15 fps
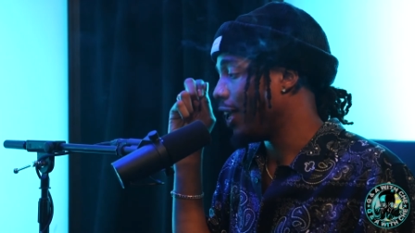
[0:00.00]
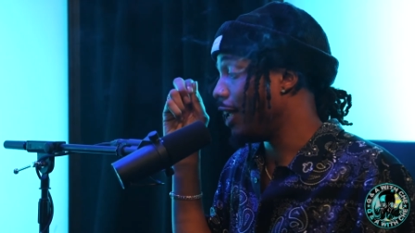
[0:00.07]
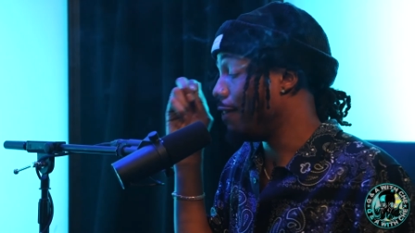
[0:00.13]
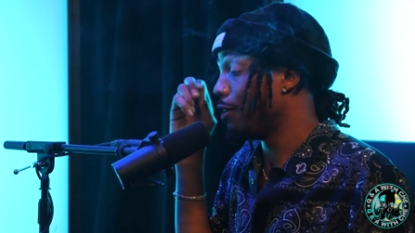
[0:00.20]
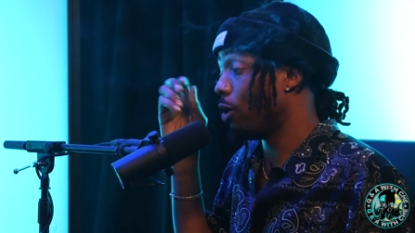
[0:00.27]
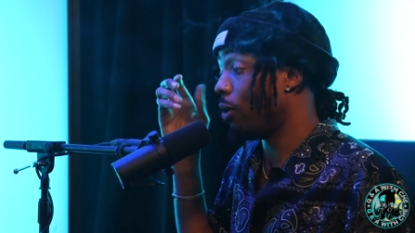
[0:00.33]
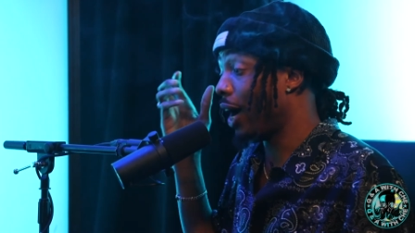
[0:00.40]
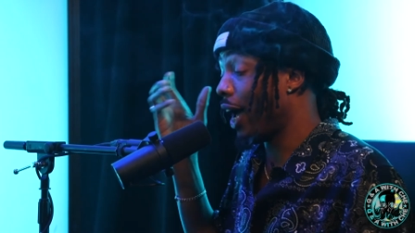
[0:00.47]

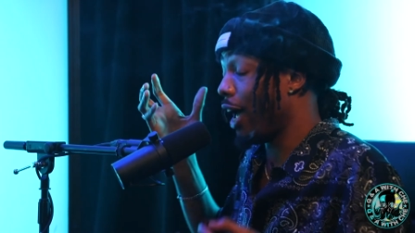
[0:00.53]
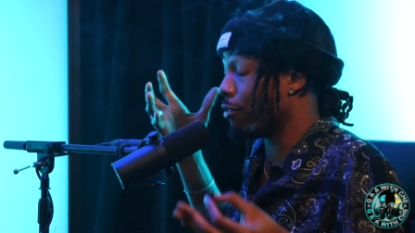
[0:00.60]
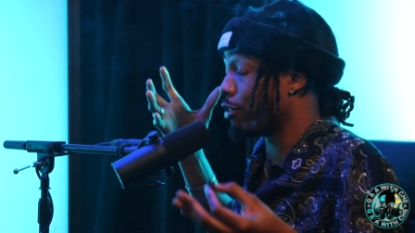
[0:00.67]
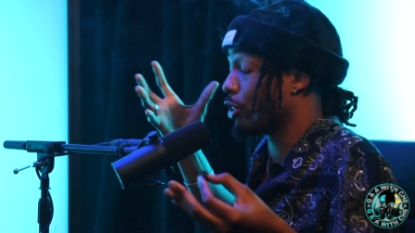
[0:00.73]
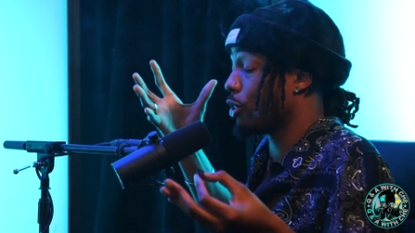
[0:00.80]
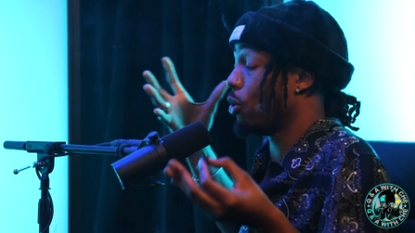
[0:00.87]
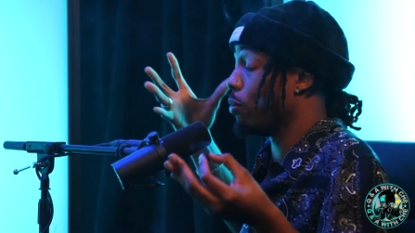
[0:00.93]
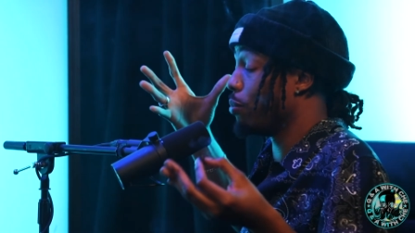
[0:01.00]
Even though I have
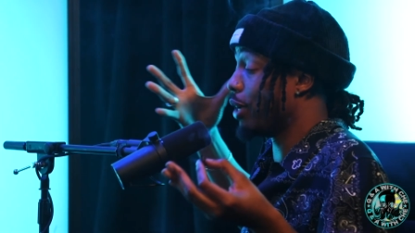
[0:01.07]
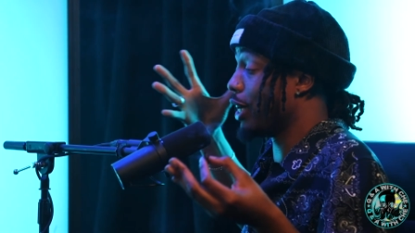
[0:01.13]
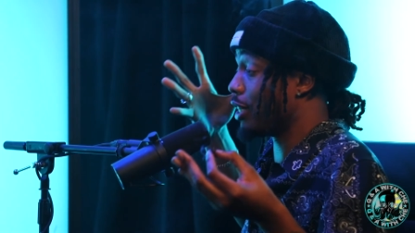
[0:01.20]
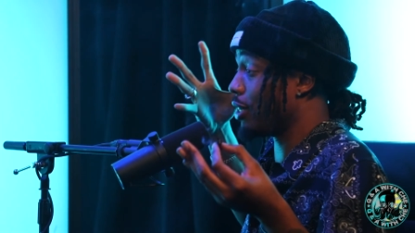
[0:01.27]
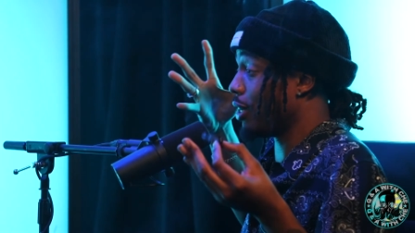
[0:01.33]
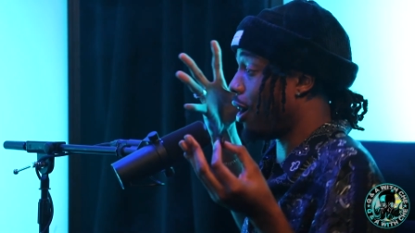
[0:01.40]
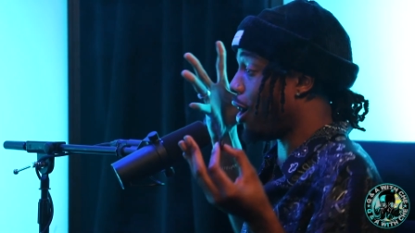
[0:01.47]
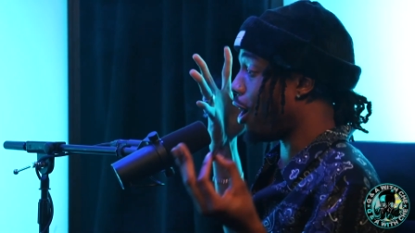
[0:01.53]
so
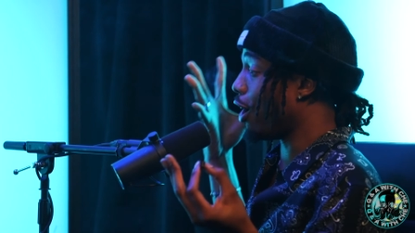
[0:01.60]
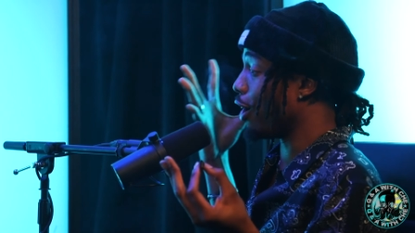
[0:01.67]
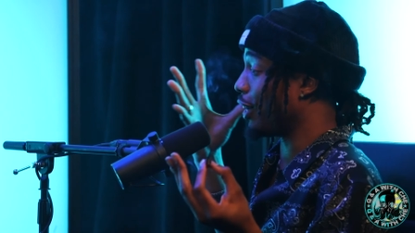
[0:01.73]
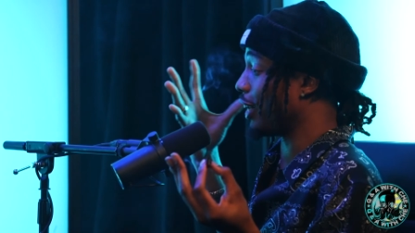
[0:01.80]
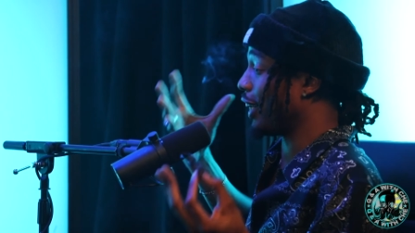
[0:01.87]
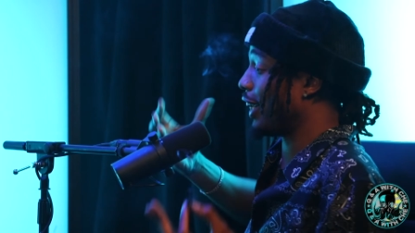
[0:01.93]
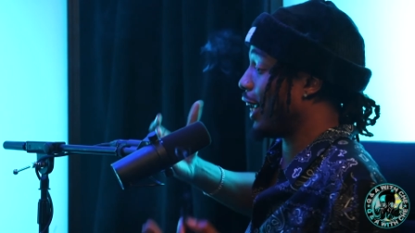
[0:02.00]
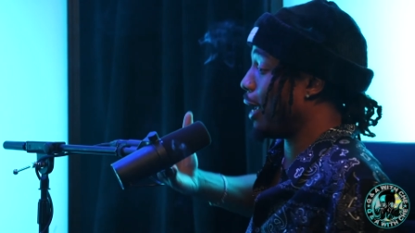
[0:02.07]
much art
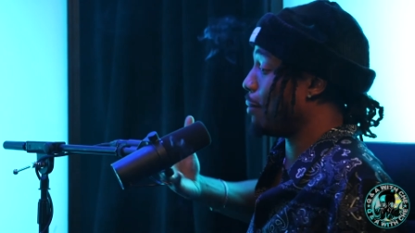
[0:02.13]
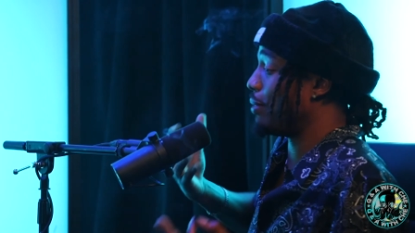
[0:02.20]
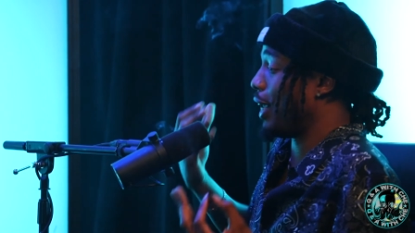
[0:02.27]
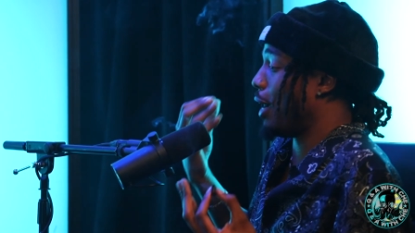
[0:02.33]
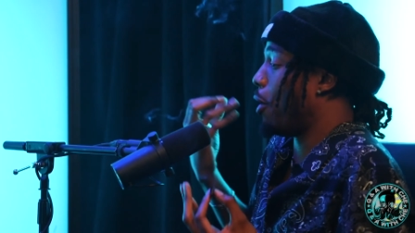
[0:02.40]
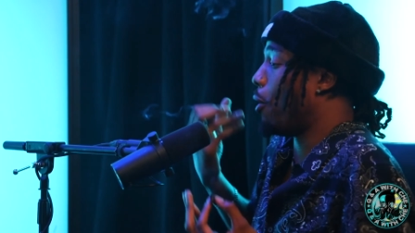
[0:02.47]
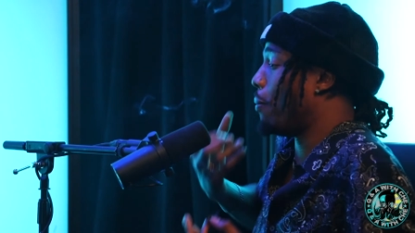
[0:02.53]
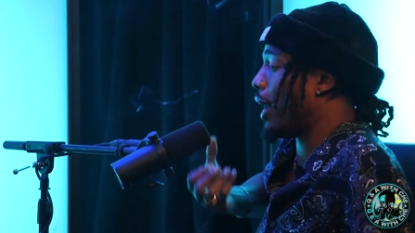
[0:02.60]
kept
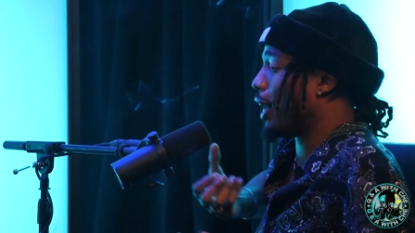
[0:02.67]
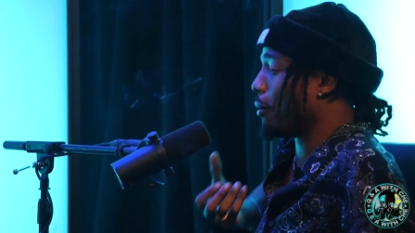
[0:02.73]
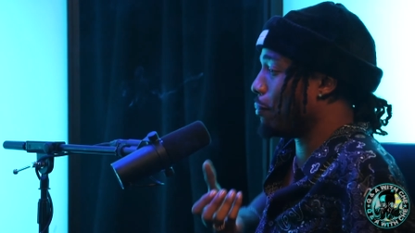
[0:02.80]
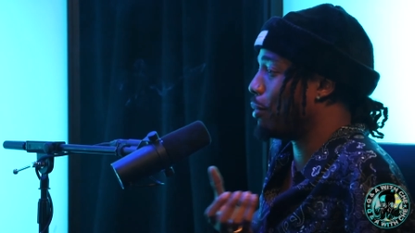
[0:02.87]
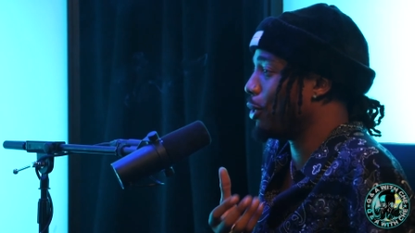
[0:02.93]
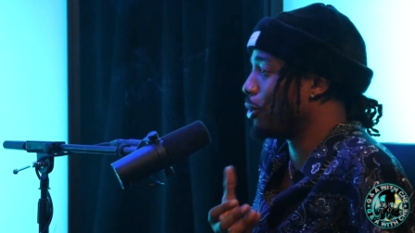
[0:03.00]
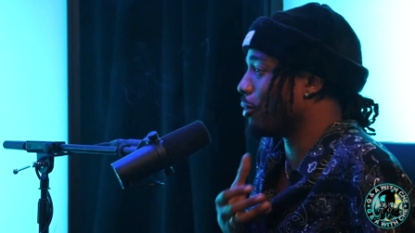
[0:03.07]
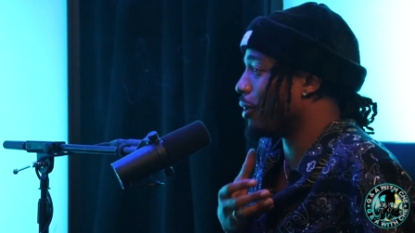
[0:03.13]
on my
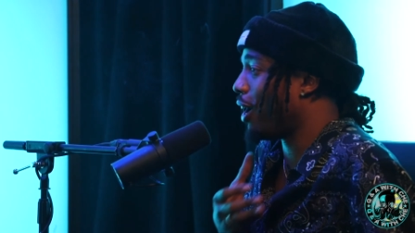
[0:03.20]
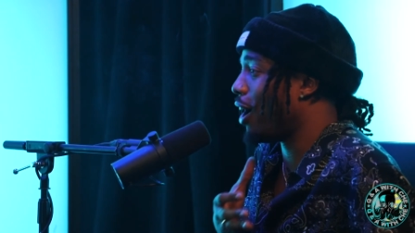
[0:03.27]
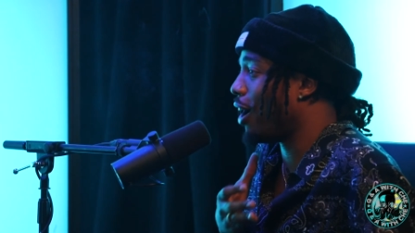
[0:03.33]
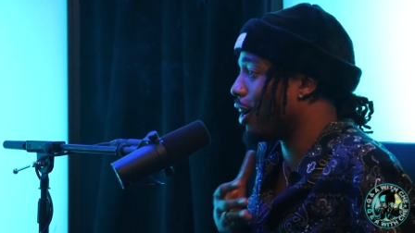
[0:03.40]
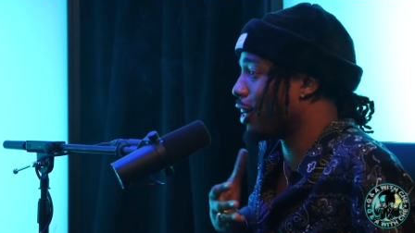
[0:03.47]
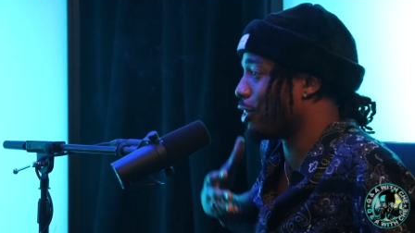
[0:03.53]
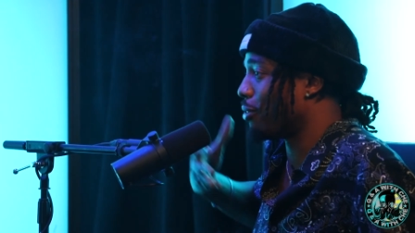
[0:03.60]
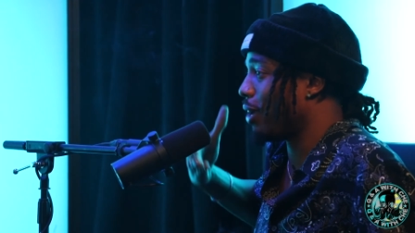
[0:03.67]
computer and
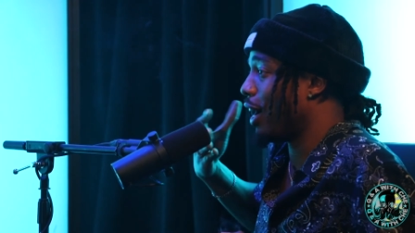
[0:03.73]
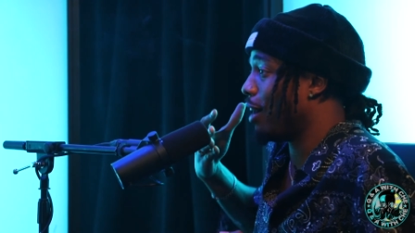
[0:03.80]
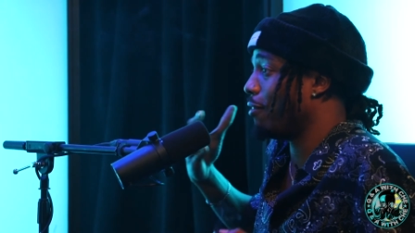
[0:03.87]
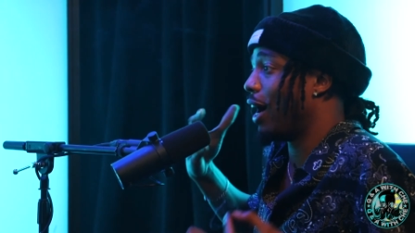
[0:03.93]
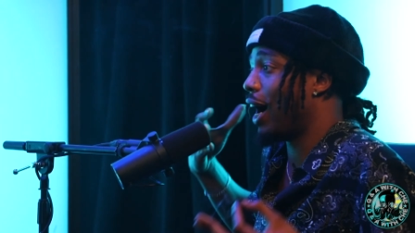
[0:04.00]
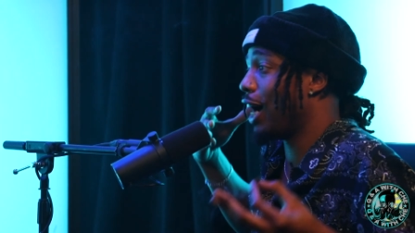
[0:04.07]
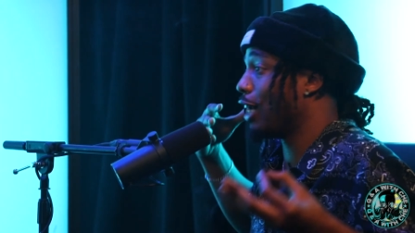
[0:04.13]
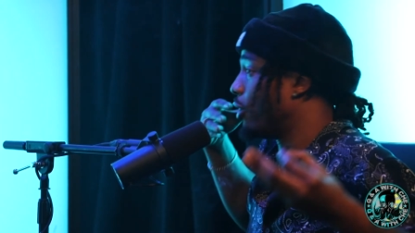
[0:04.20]
hard drive,
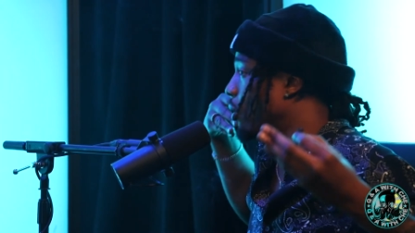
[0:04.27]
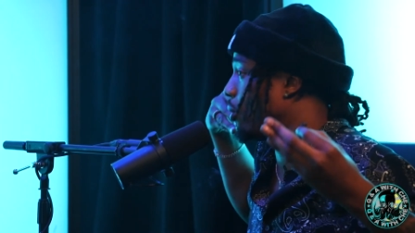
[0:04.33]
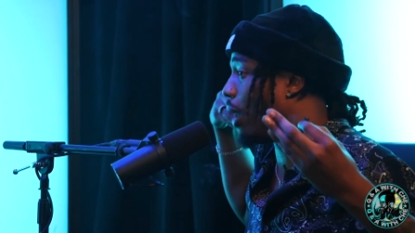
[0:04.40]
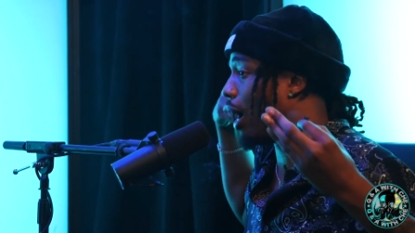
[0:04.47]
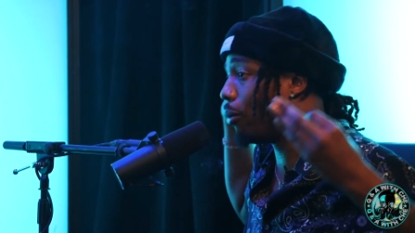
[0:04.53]
I don't.